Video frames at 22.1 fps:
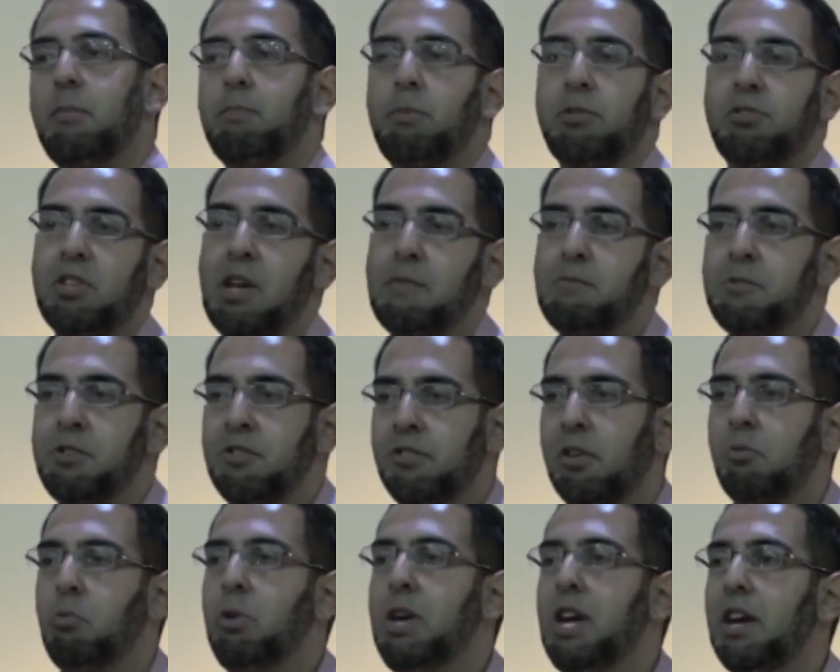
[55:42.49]
perception
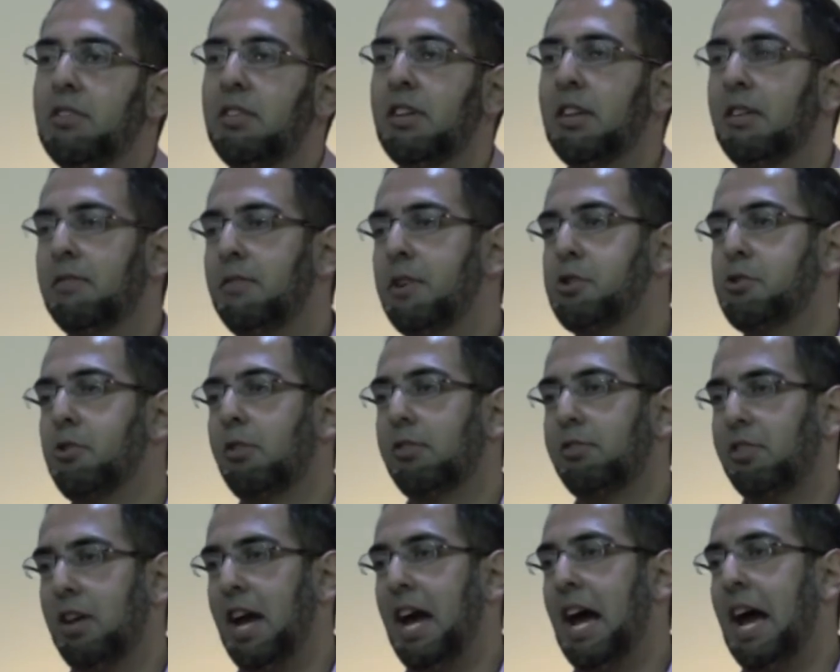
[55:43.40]
that we as
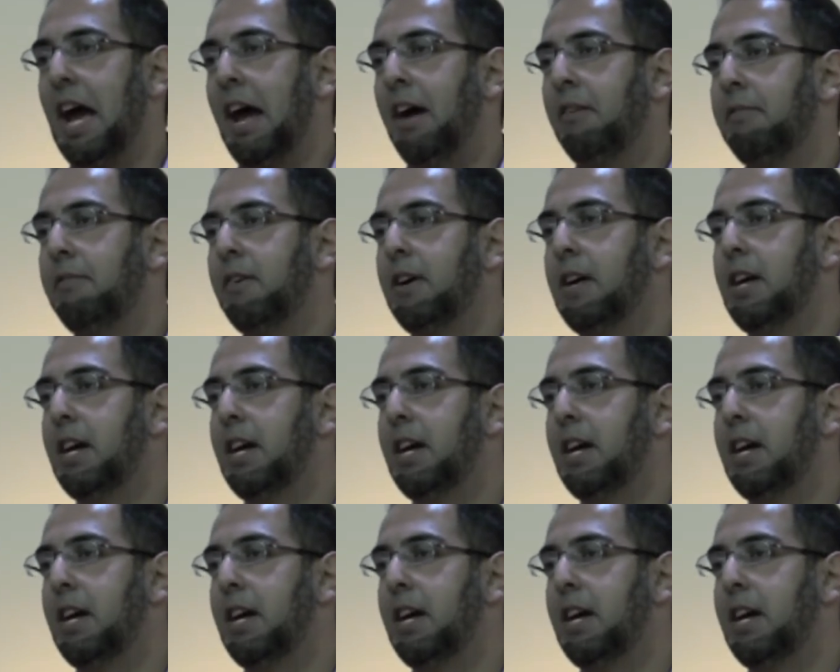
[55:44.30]
individuals have,